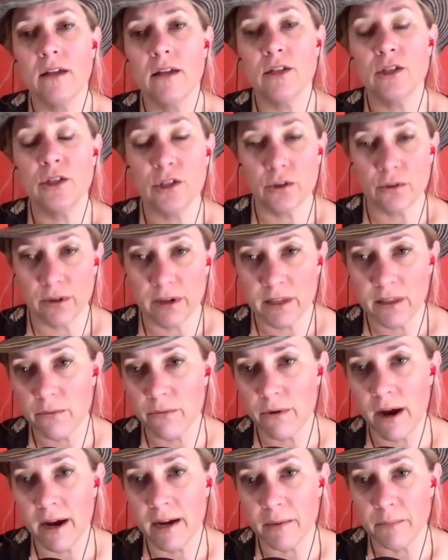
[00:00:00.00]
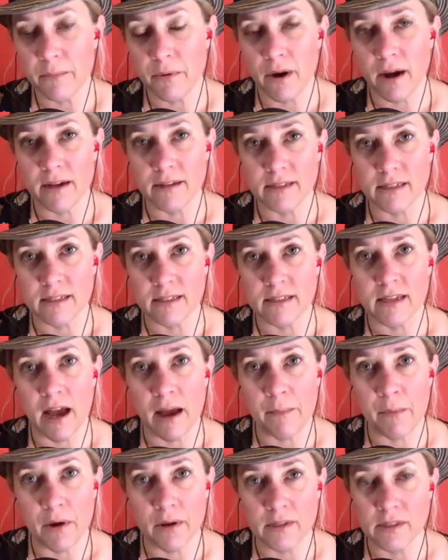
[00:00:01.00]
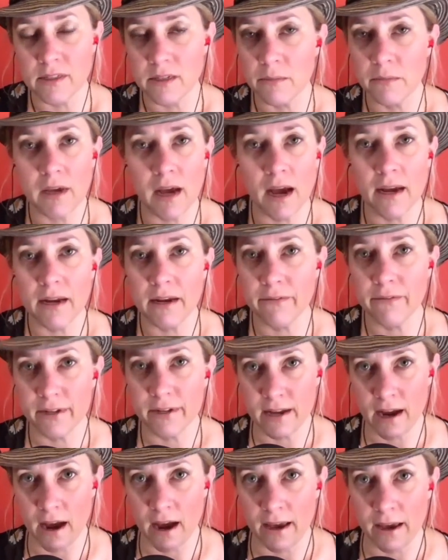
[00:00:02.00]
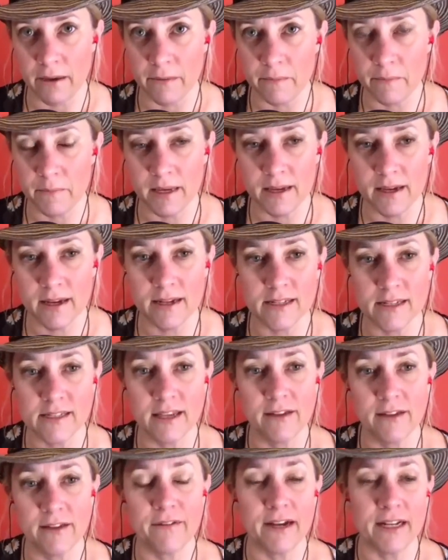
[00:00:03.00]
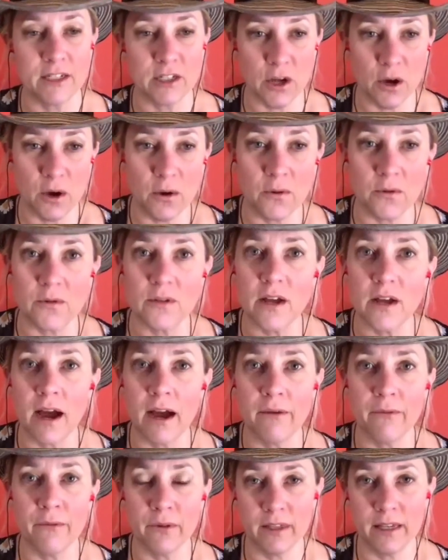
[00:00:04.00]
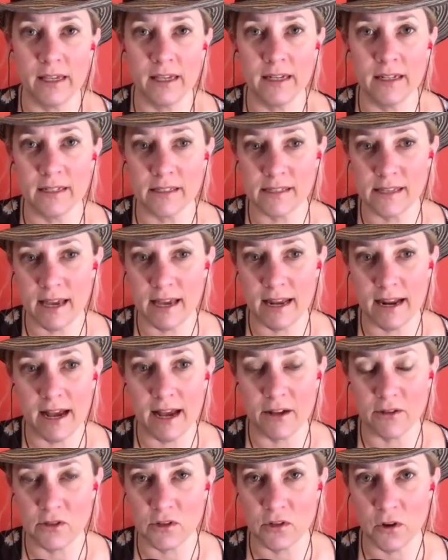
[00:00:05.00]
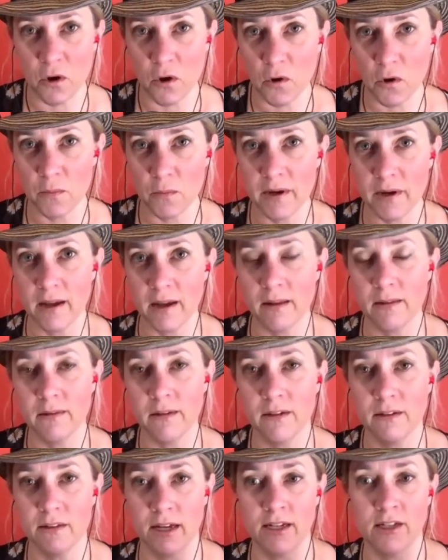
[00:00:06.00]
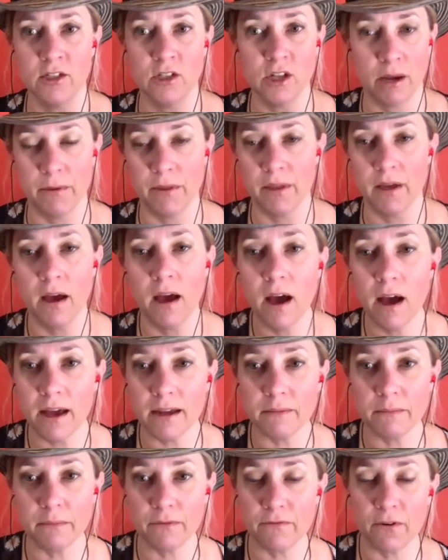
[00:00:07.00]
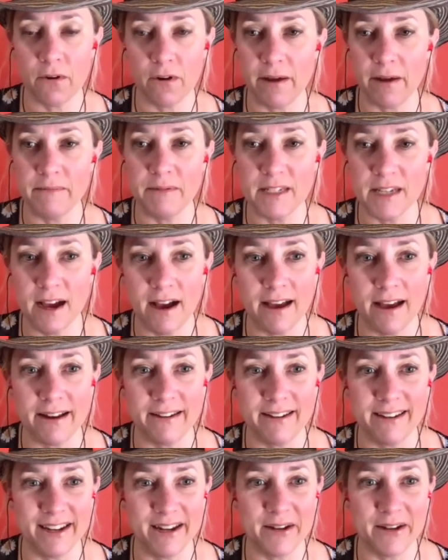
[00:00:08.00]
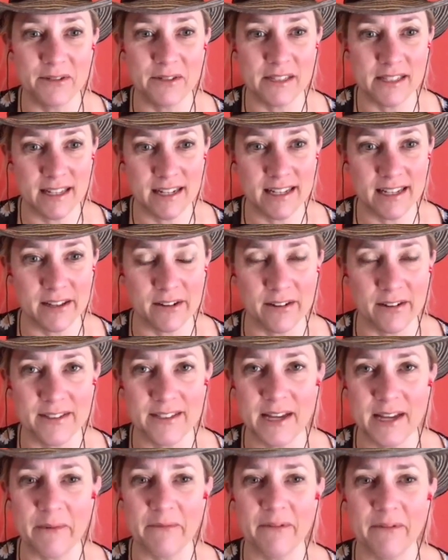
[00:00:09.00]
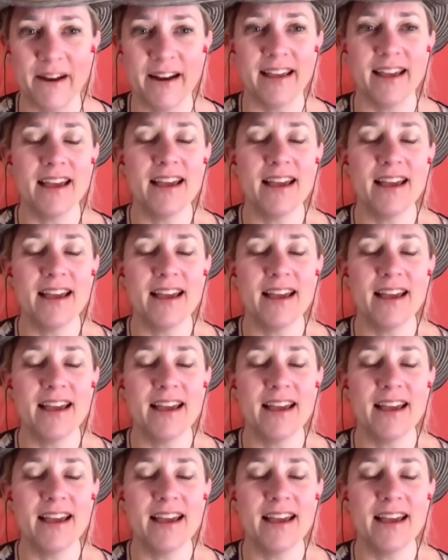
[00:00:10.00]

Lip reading: during the writing process, I'm on some kind of a diet, because if I don't, I will eat us out of house and home and I'll look like Jabba the Hutt before I'm done, sitting there all the time writing.